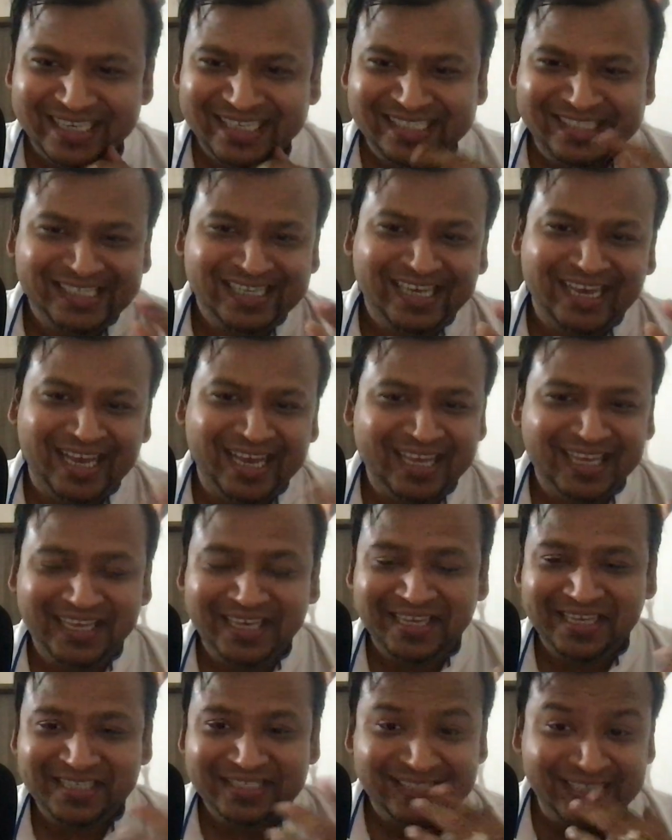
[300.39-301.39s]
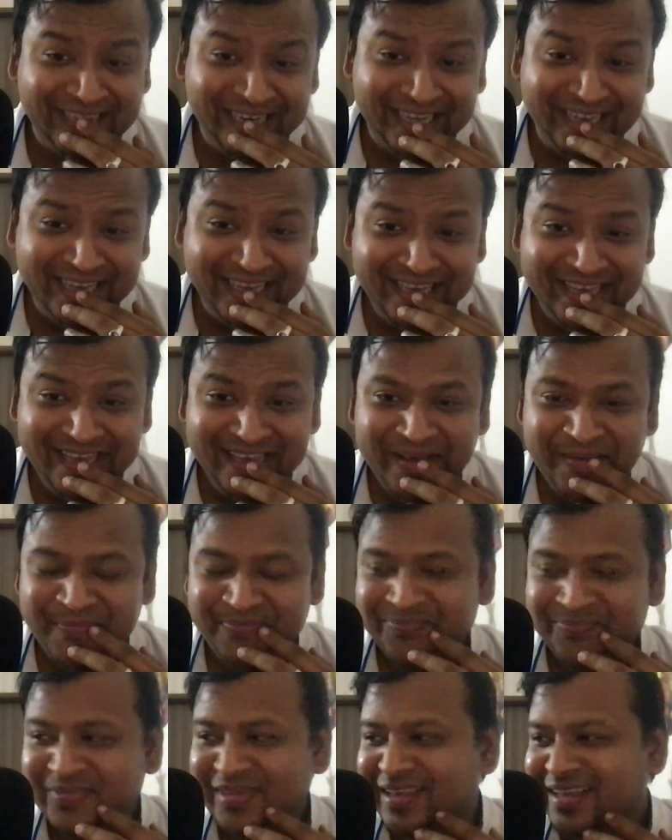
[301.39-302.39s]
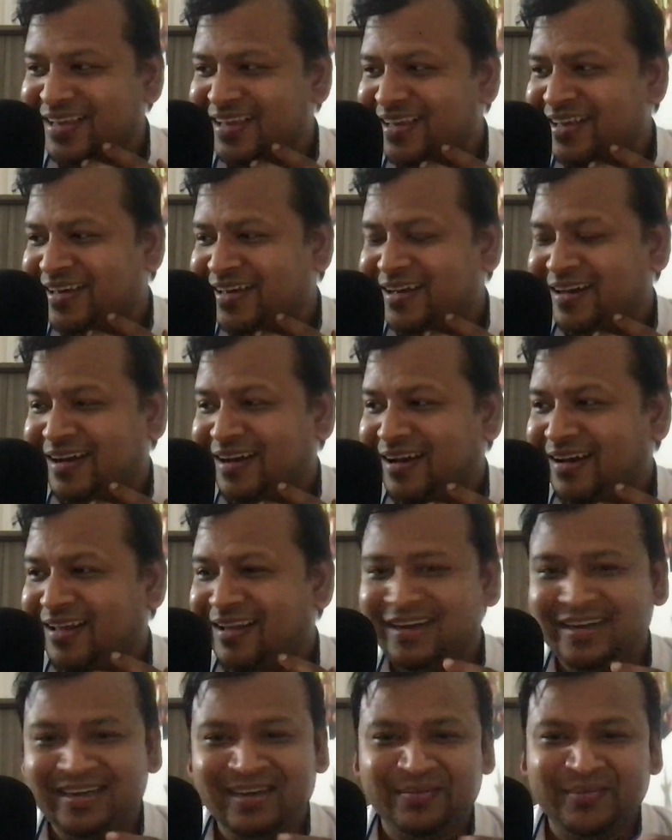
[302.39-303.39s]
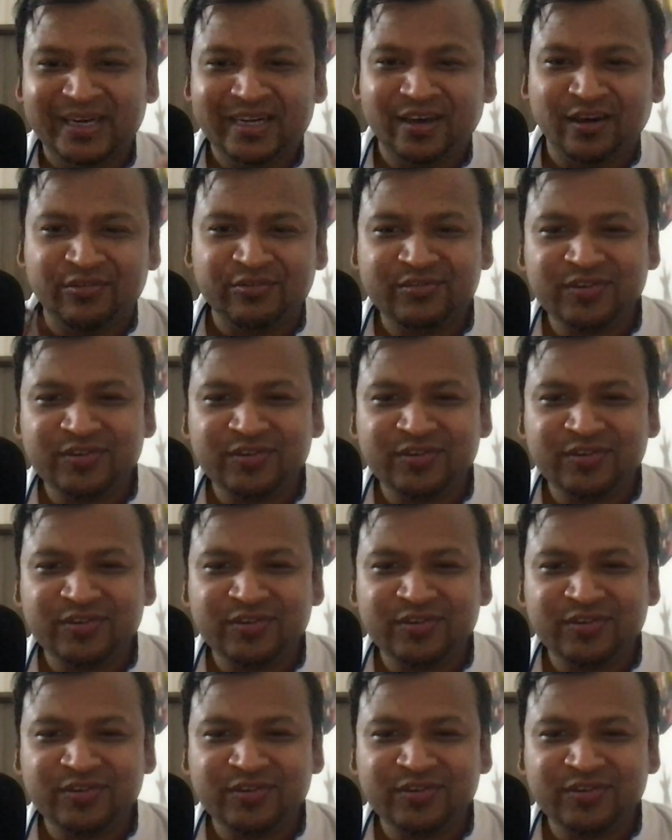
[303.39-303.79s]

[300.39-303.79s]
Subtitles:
CI, CD, a little bit of